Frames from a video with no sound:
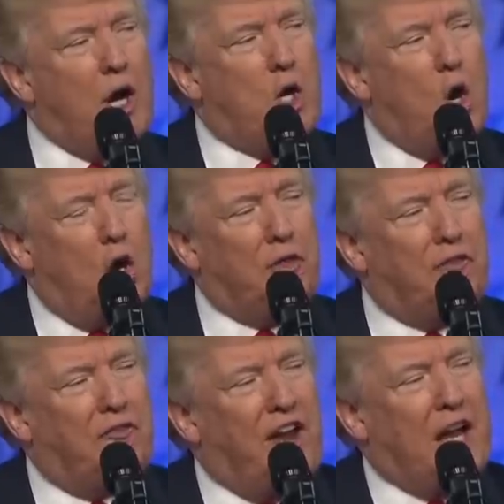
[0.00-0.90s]
I called
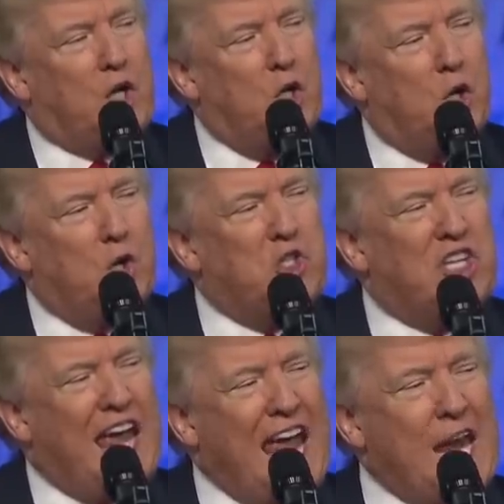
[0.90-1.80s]
the fake news
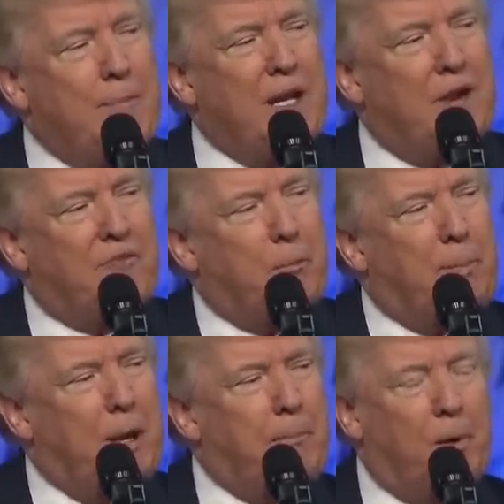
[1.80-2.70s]
the enemy of the
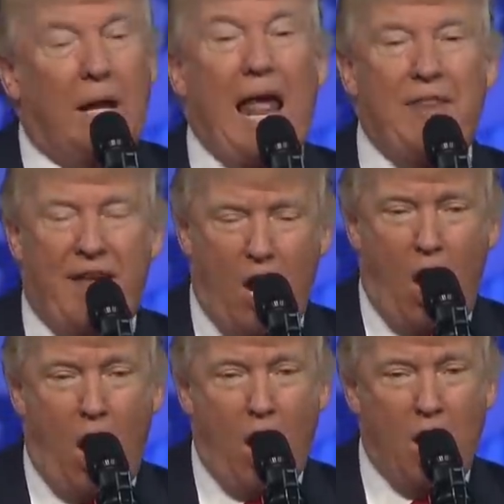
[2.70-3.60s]
people, and they
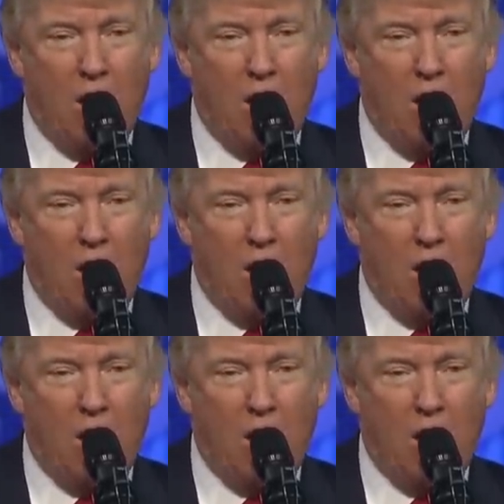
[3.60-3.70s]
are.